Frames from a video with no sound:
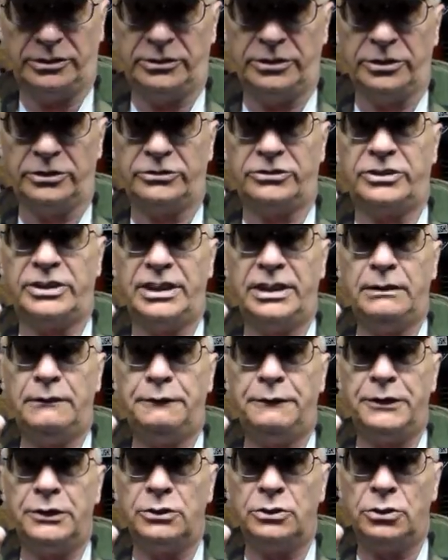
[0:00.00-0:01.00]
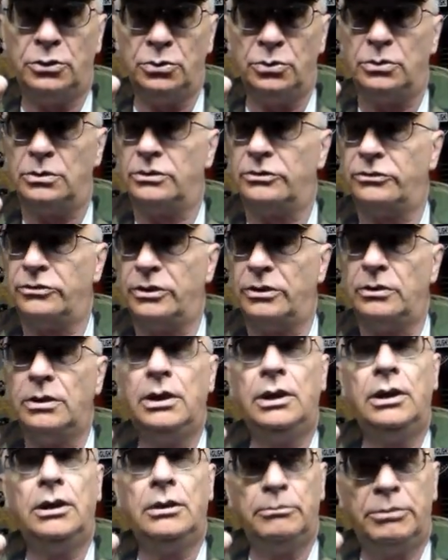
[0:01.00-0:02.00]
your skin feel cool. So
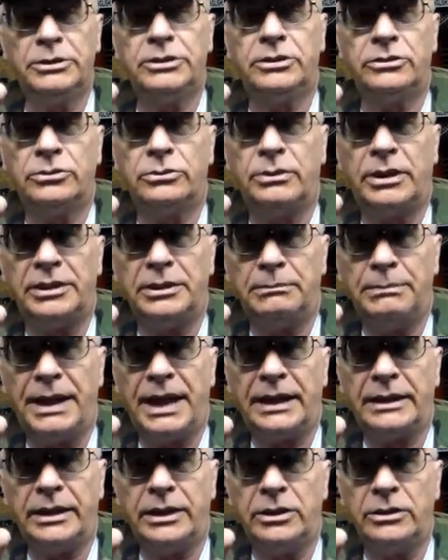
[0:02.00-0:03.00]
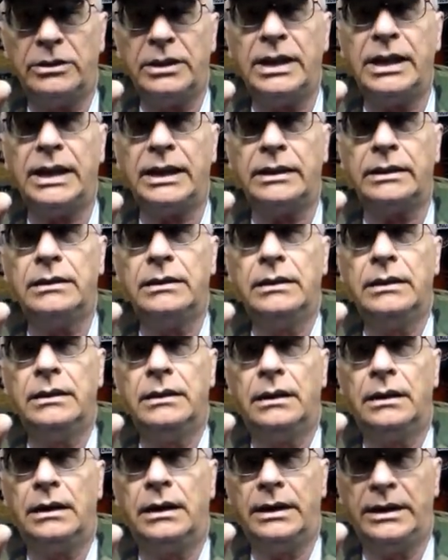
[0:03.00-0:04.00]
put this around the back of your neck.
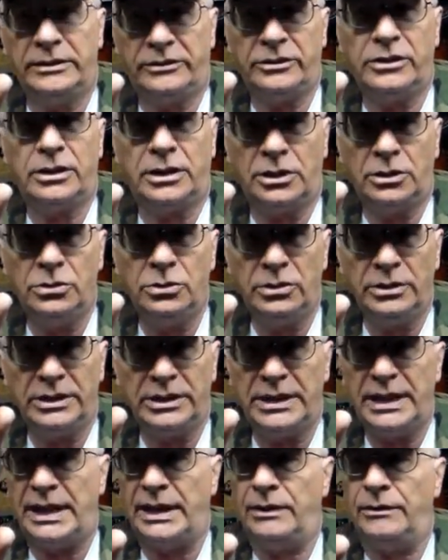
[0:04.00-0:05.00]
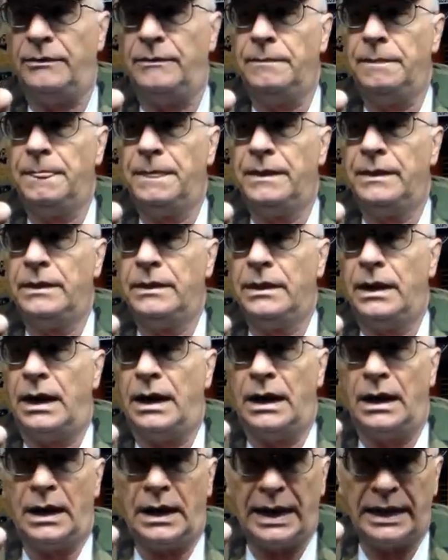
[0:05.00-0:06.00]
It's going to cool you down.
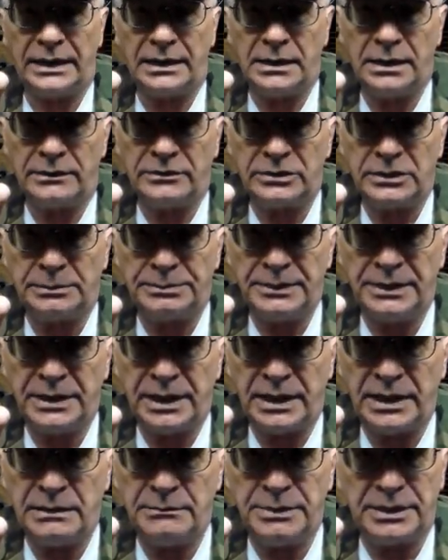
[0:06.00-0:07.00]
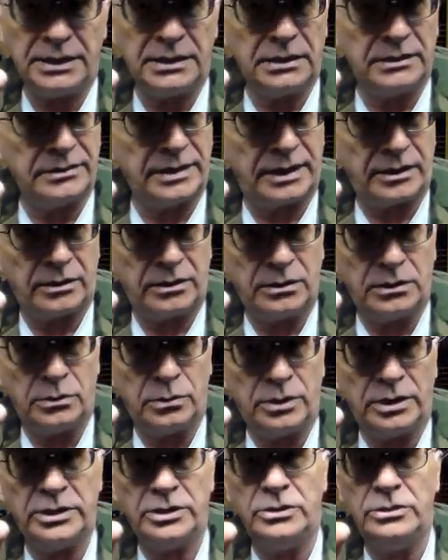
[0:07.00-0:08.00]
I had to cover up the name because I don't know
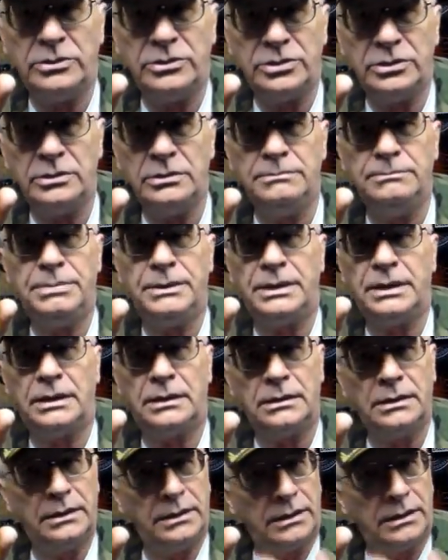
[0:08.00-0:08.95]
what YouTube